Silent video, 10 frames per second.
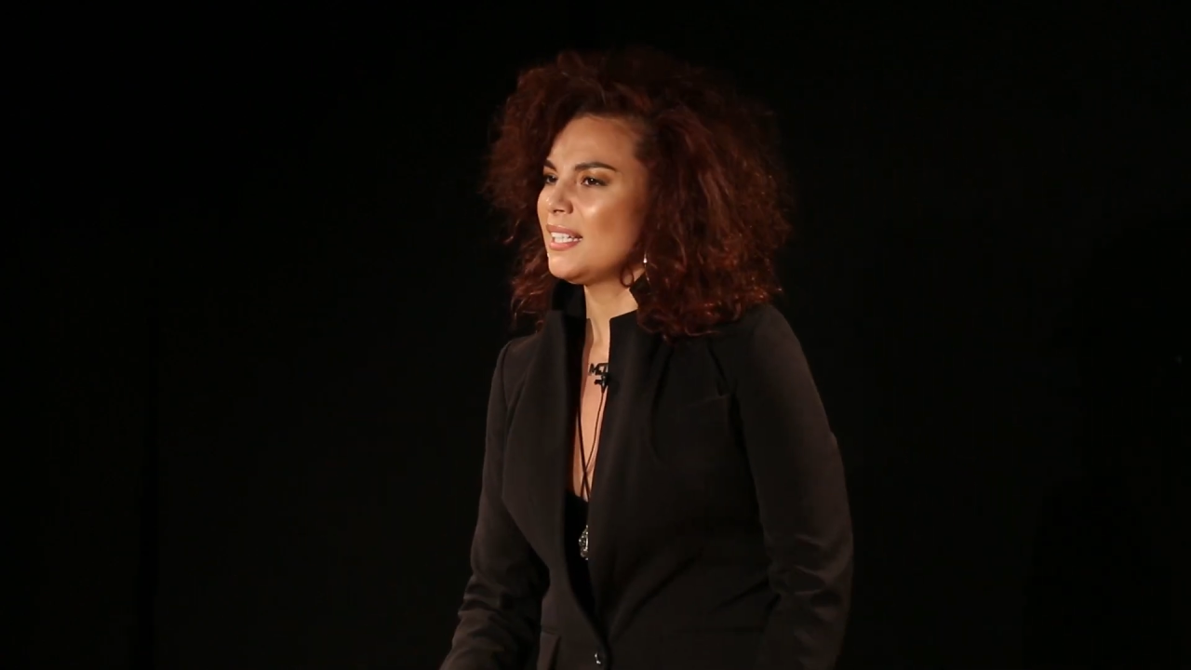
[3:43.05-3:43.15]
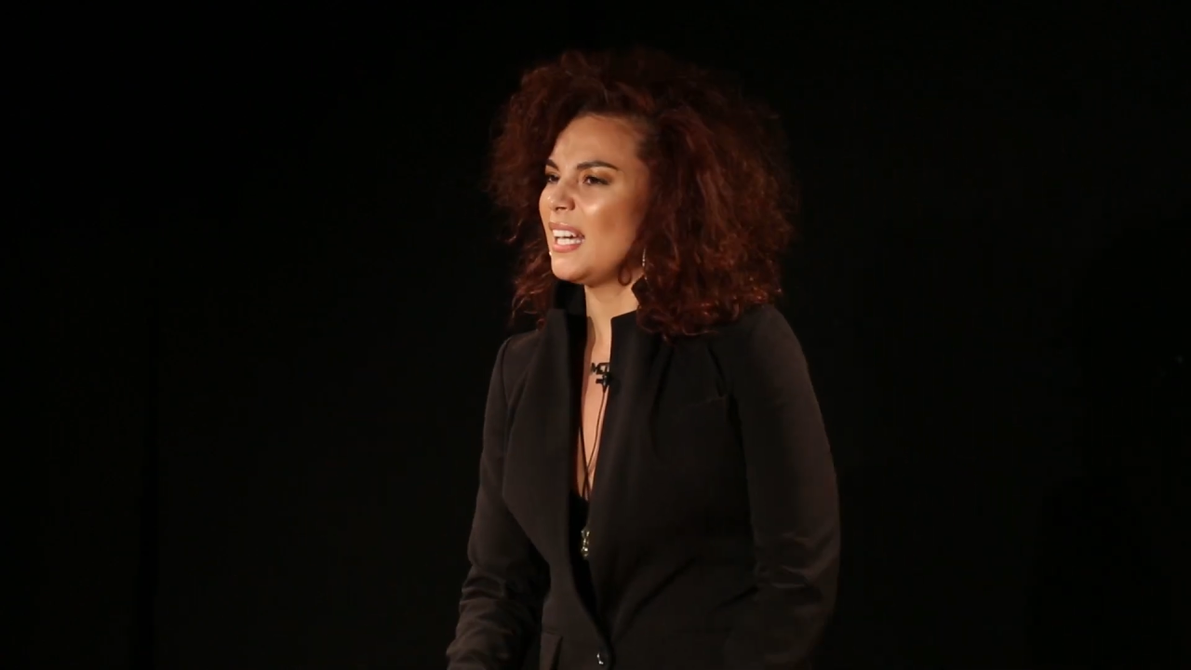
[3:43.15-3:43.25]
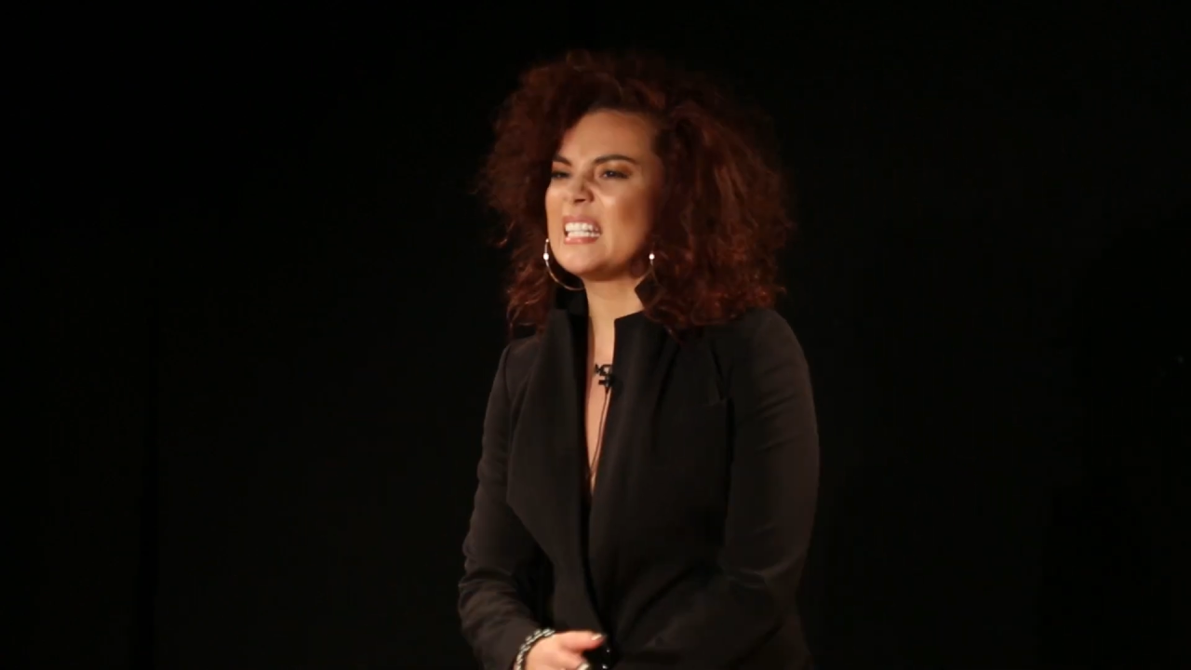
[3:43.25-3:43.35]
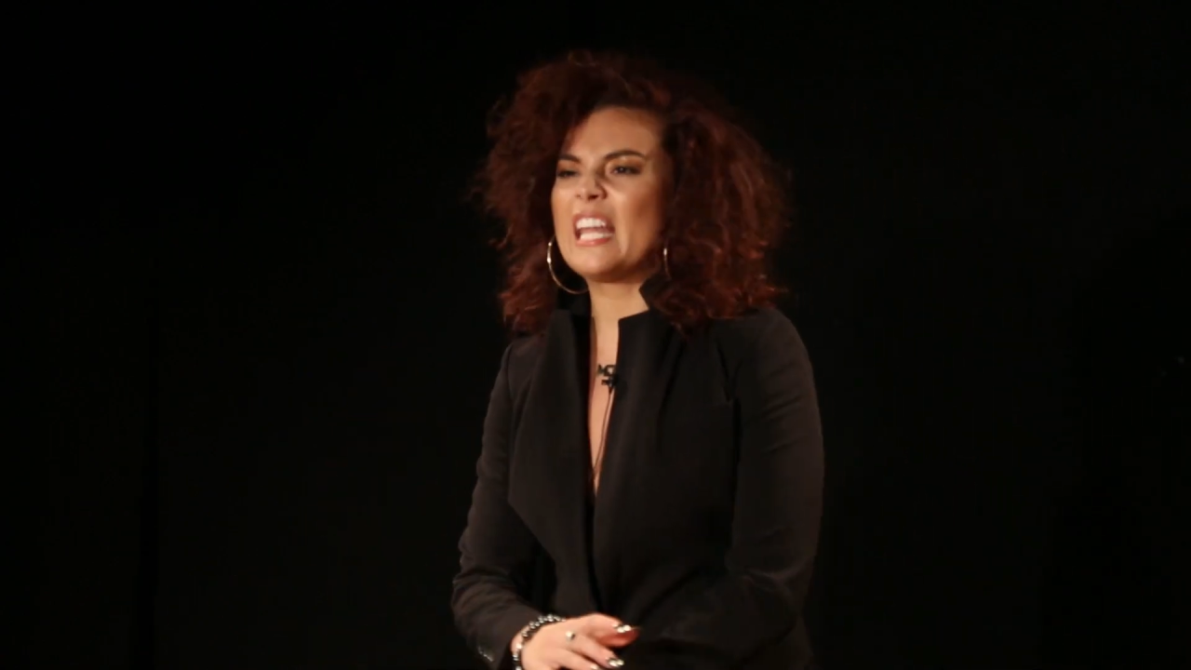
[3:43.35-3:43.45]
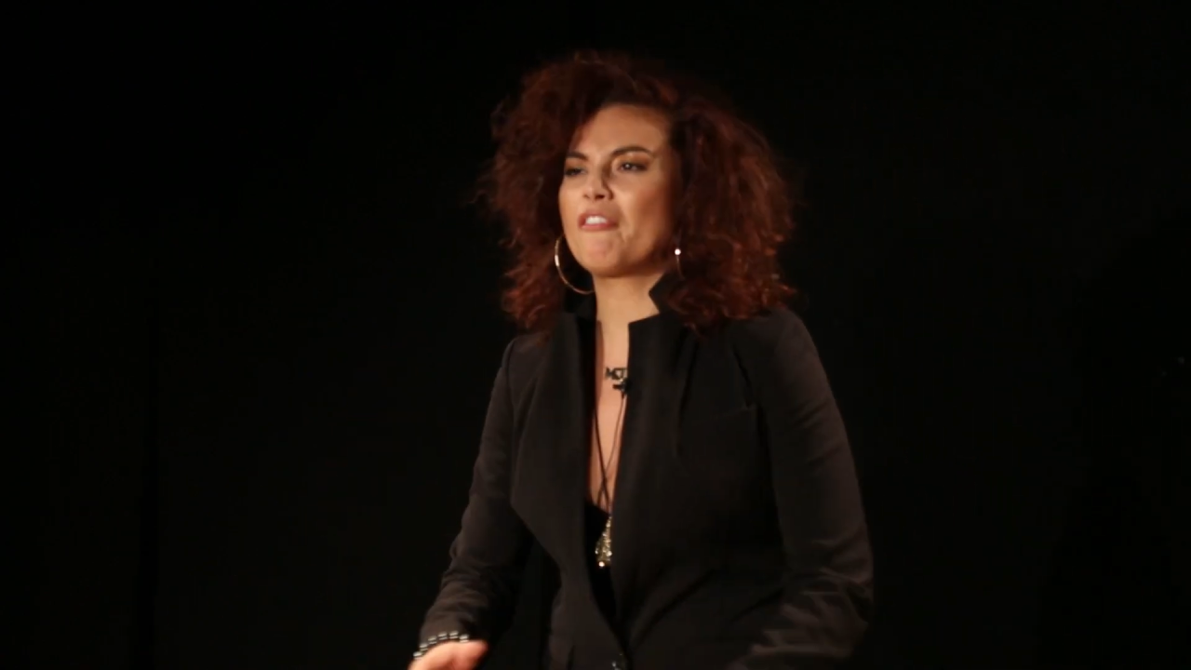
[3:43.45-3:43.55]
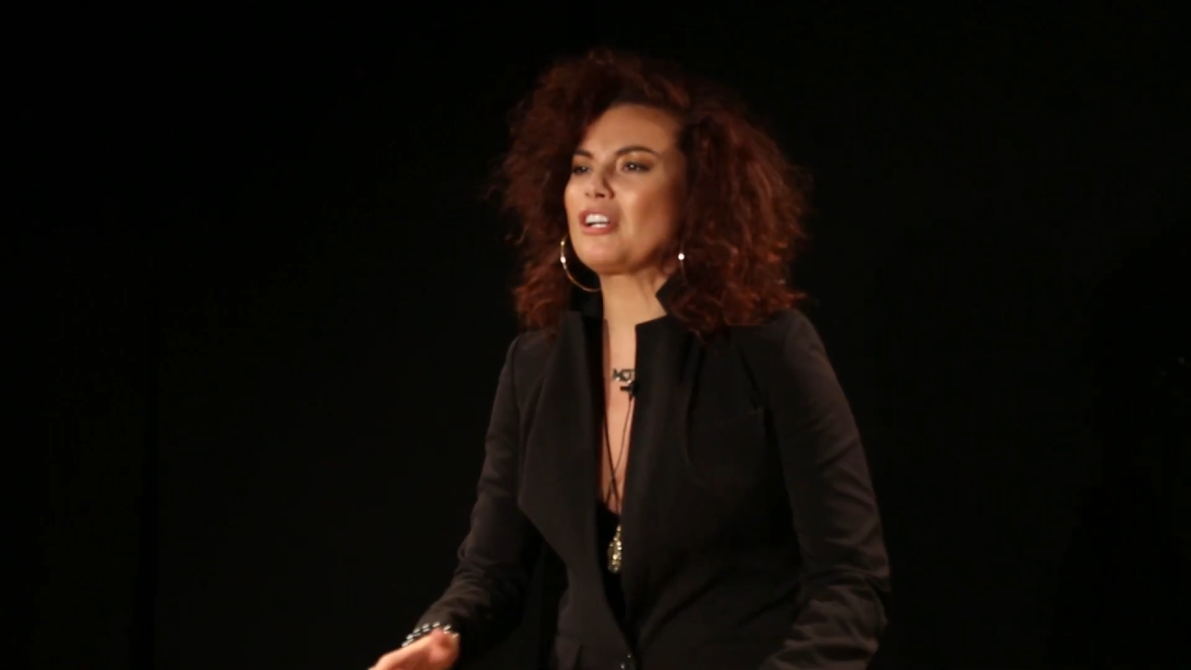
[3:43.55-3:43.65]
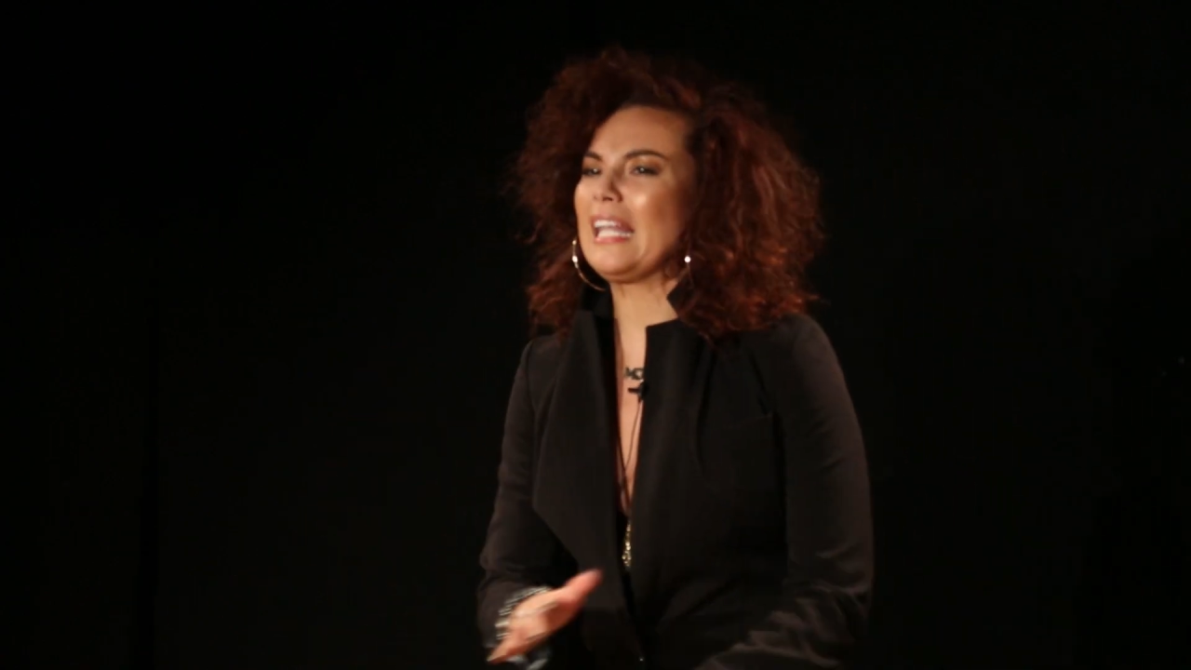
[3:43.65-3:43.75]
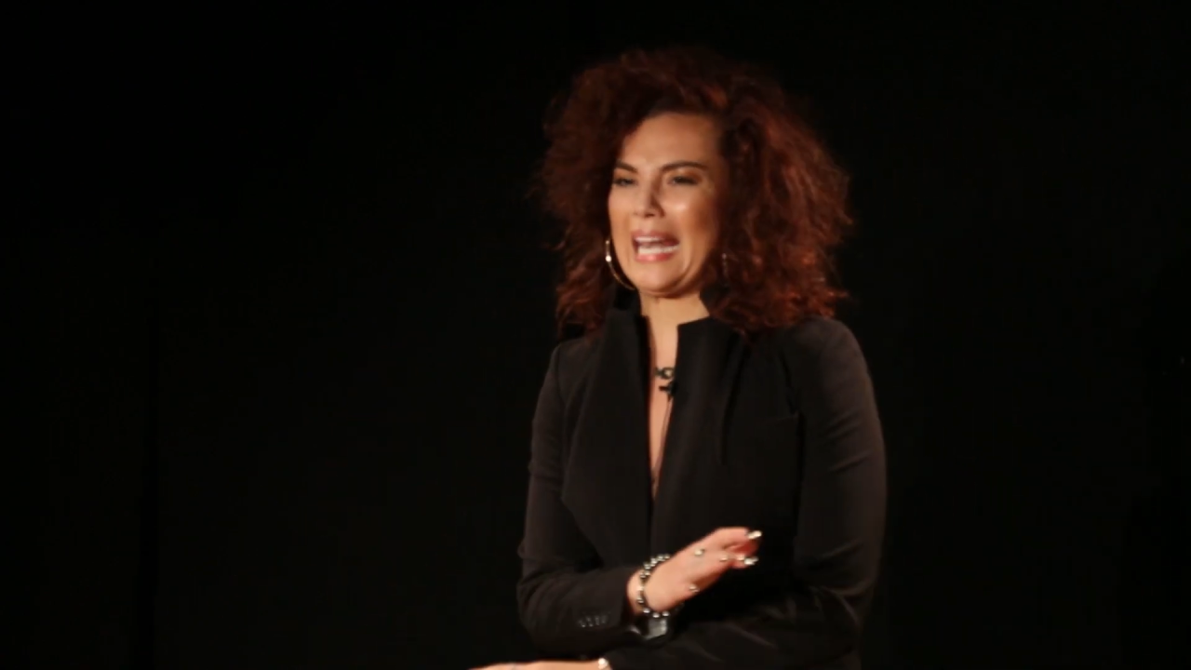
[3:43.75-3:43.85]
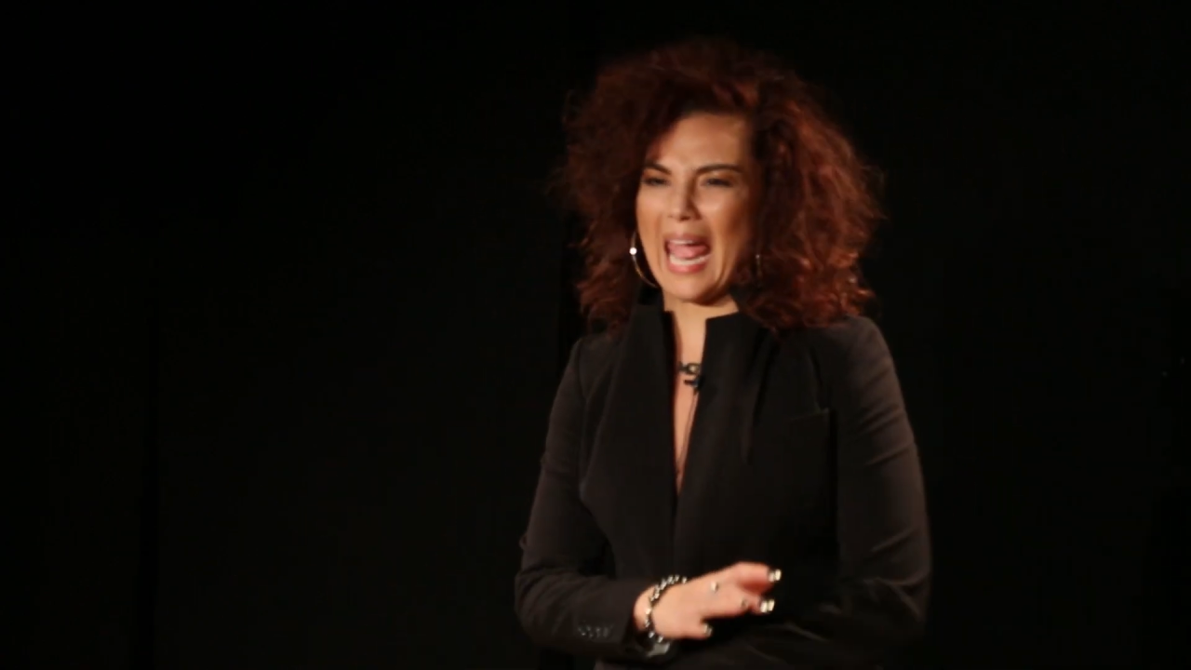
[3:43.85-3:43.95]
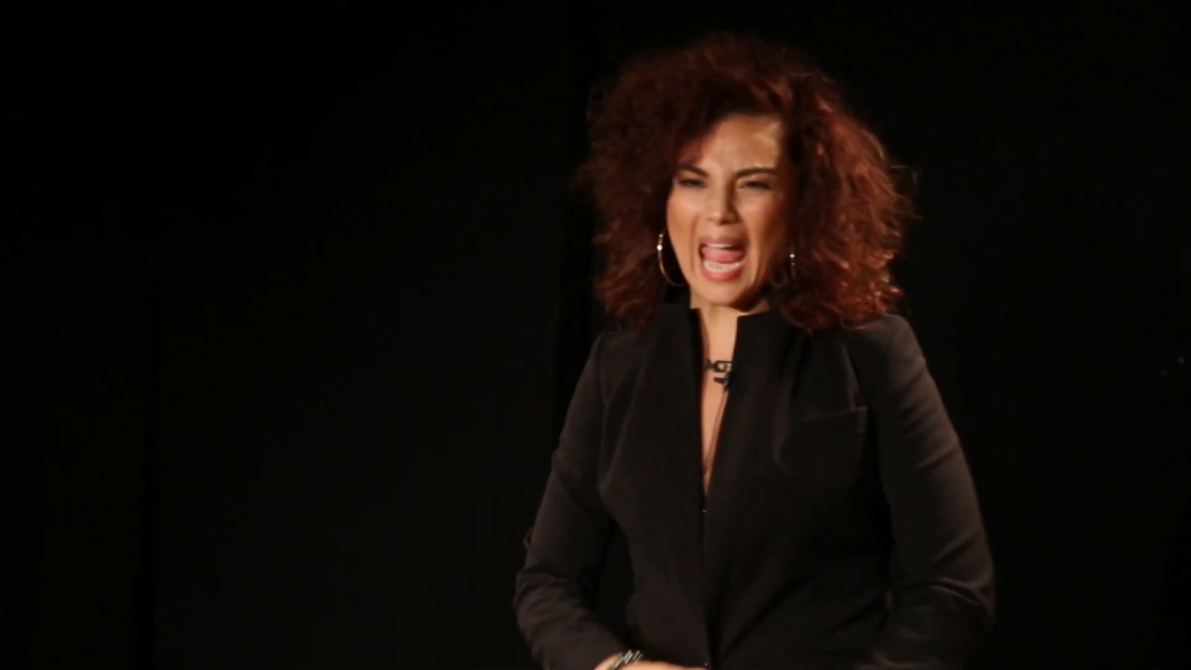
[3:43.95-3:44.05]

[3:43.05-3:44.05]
And never let